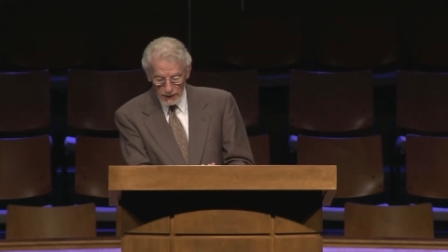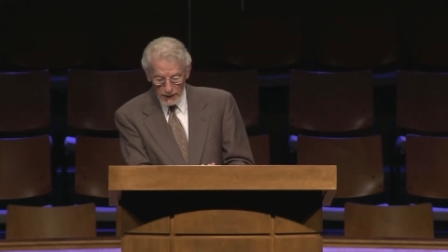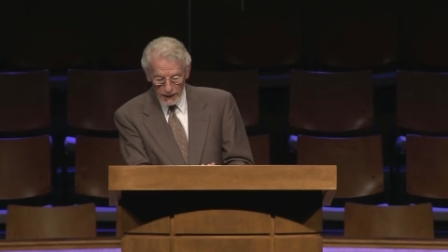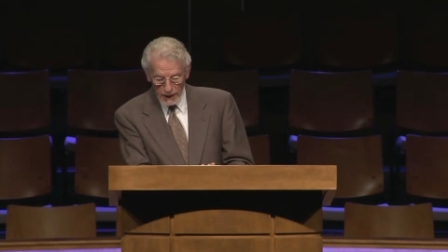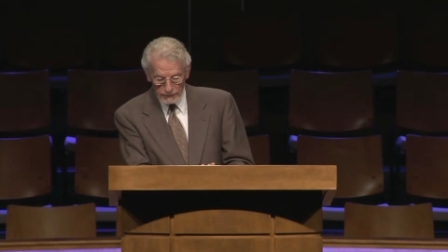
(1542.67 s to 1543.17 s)

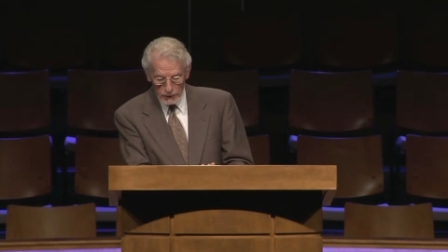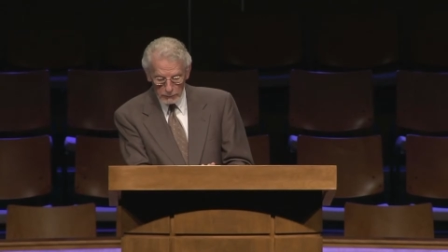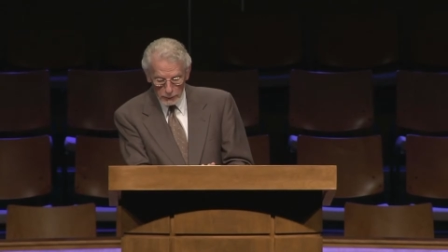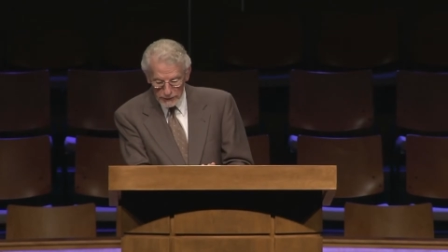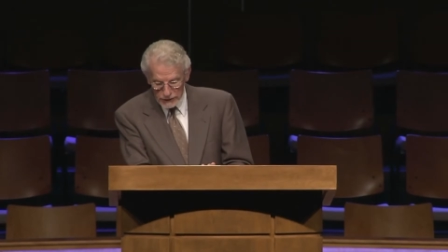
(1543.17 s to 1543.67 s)
I have an
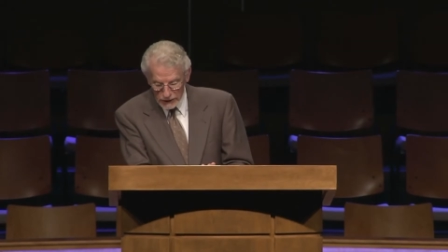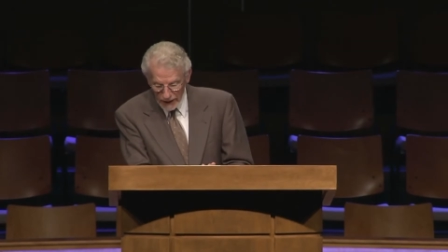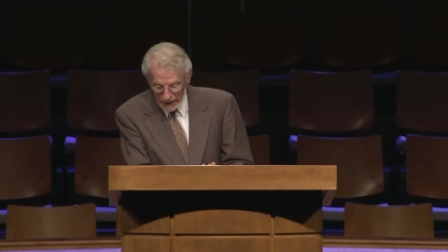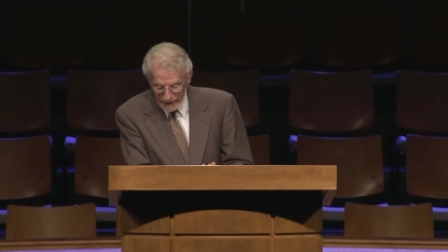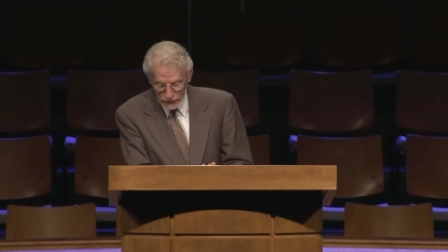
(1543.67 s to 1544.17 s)

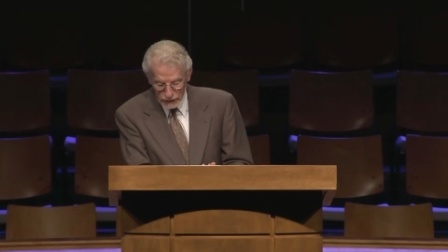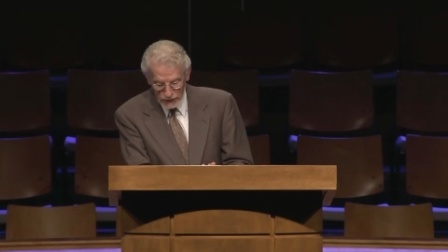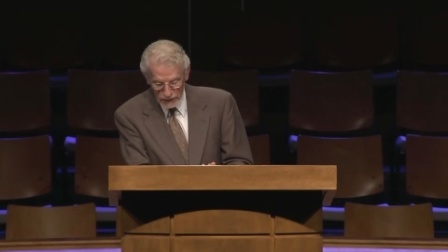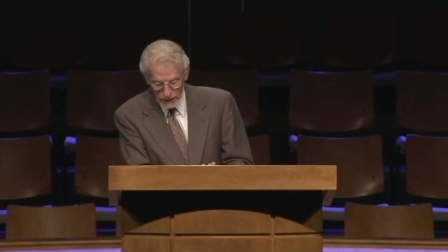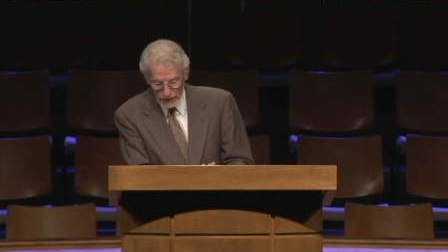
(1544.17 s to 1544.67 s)

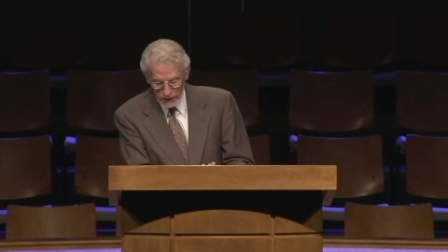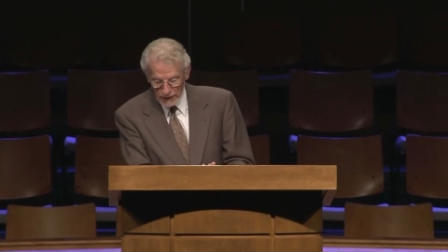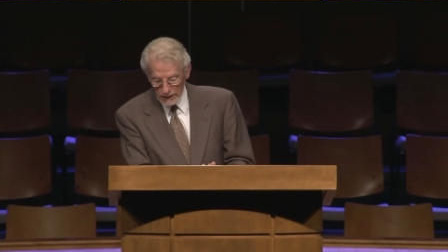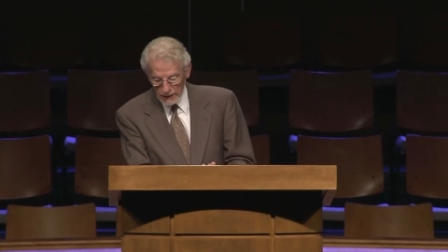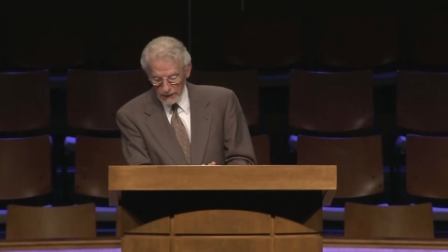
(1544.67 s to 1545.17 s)
appreciation
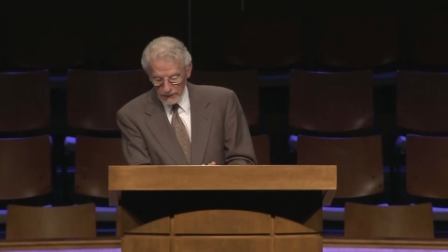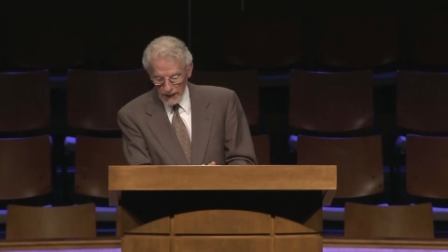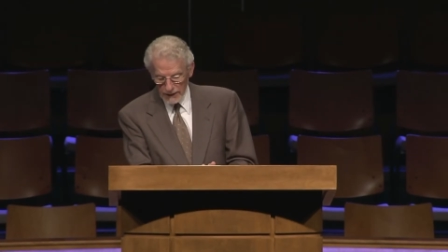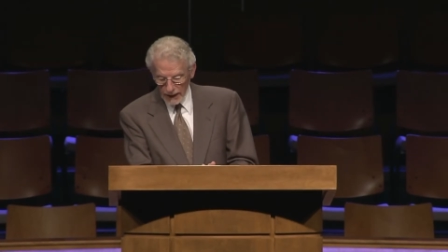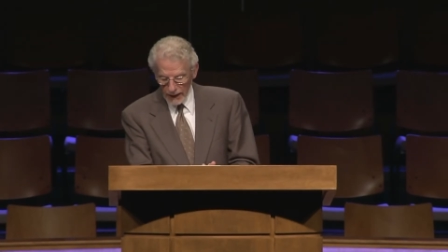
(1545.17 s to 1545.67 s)

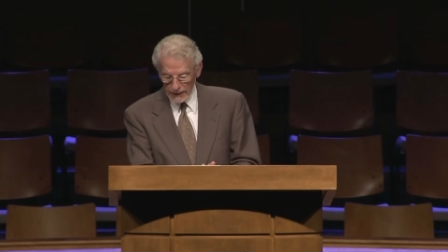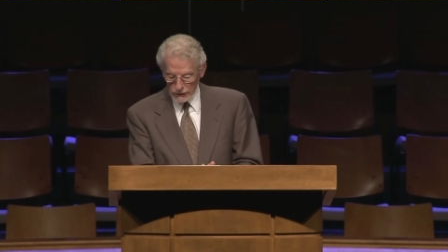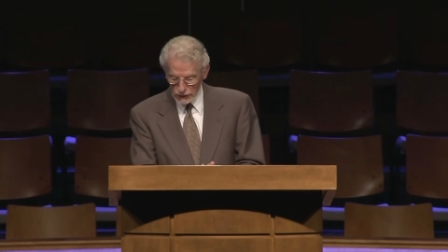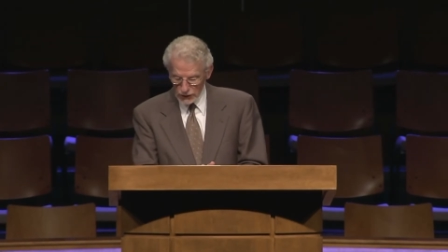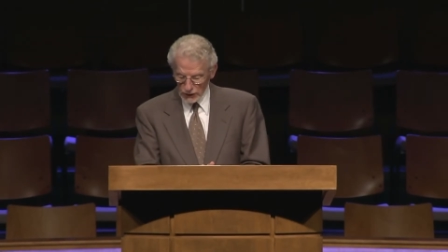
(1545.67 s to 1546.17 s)
that I
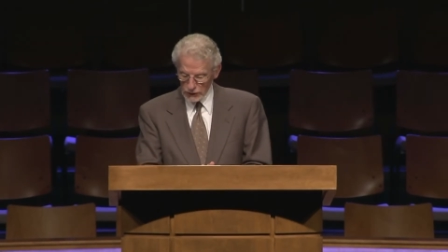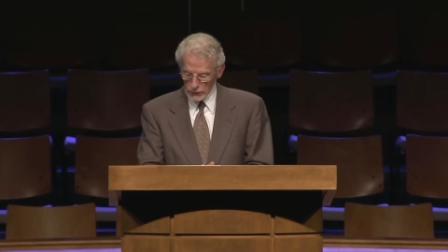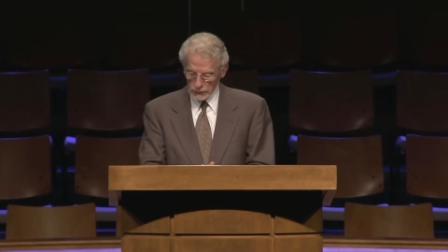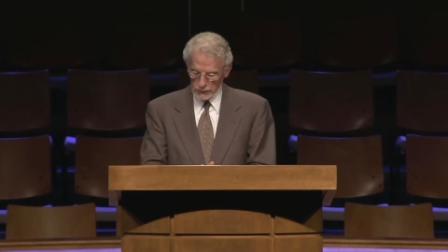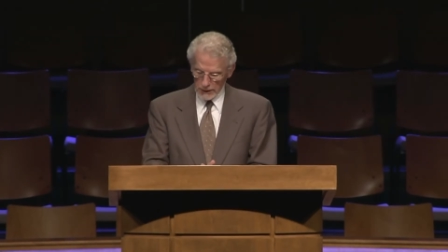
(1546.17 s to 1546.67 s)

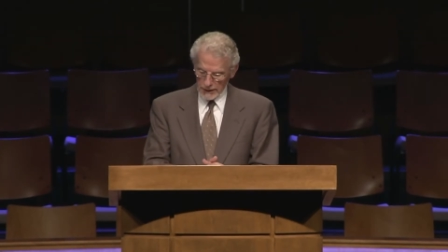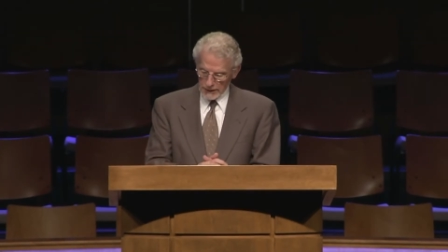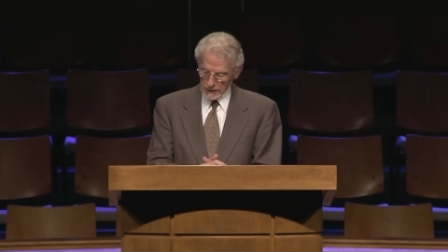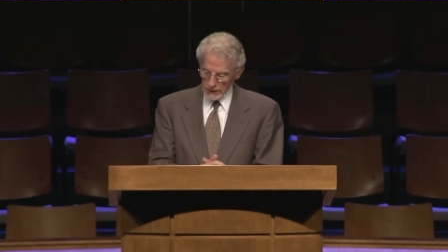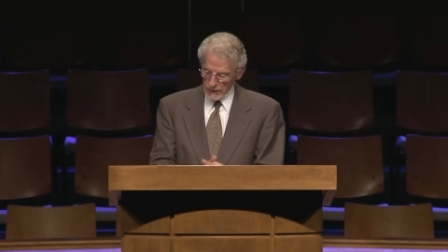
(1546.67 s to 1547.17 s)
show
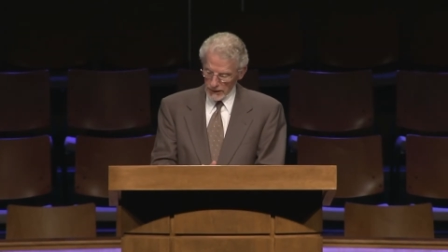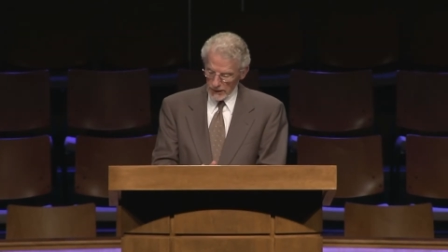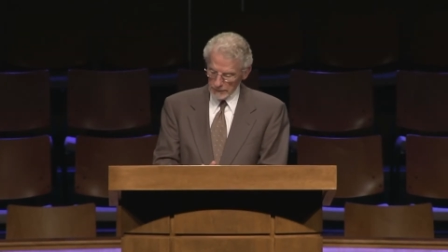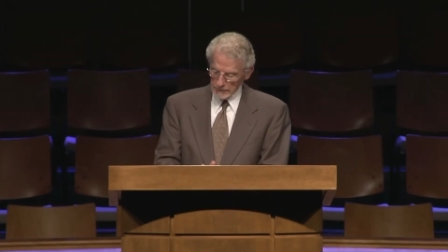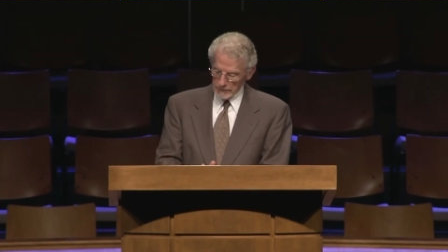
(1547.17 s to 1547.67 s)
to
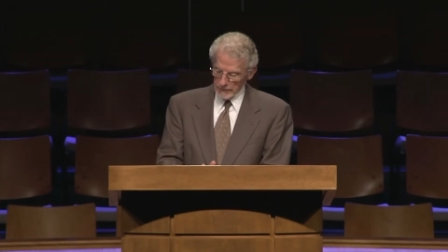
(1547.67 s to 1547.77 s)
them